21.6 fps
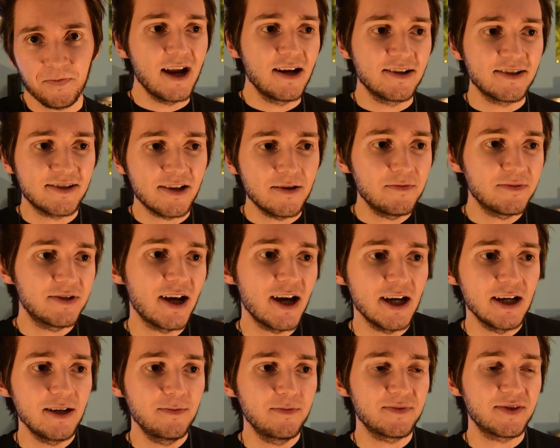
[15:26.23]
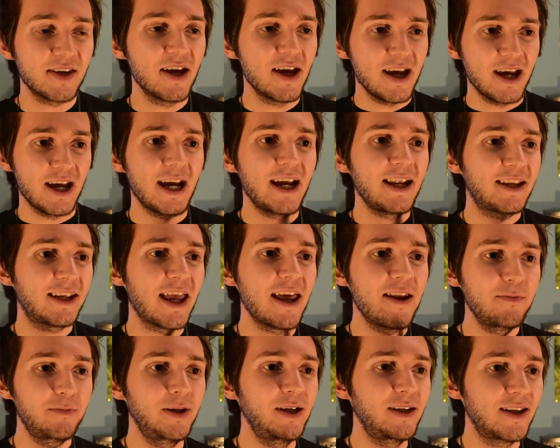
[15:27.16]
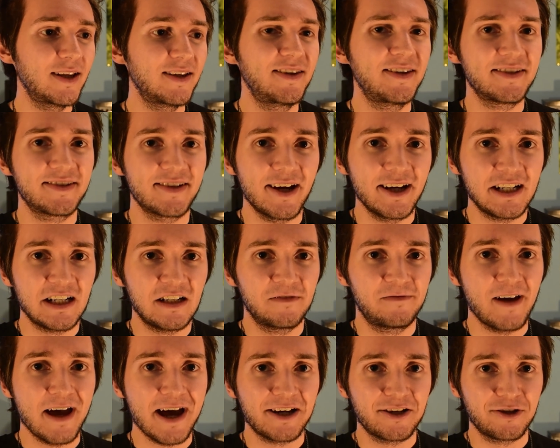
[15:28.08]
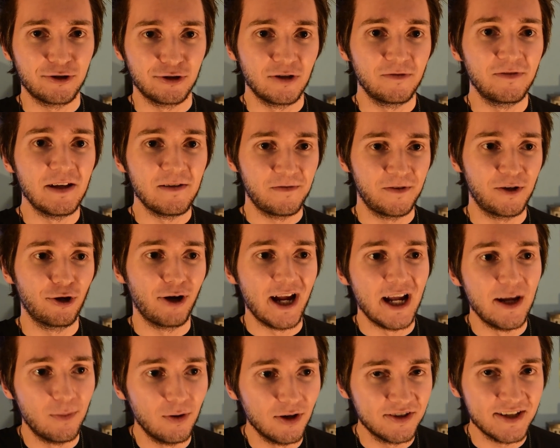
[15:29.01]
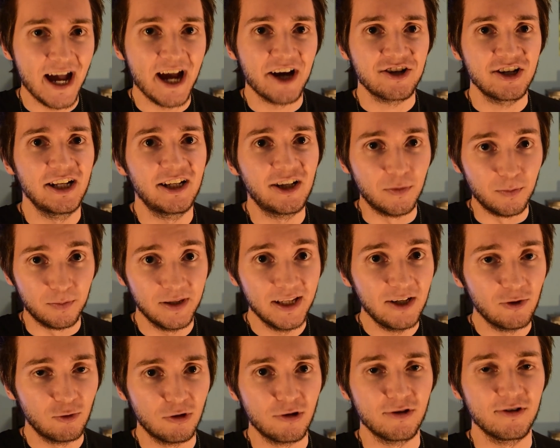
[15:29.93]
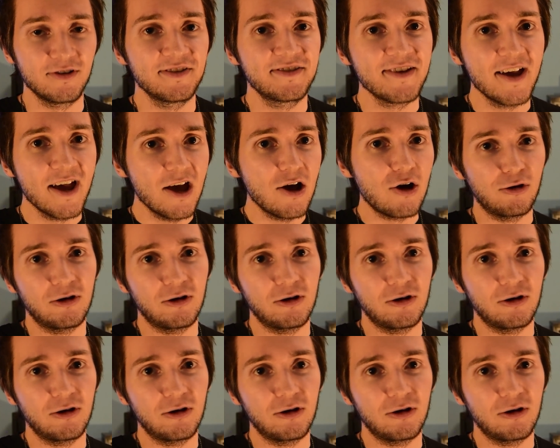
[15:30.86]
and sometimes it can be the deciding factor of if you're able to actually complete worlds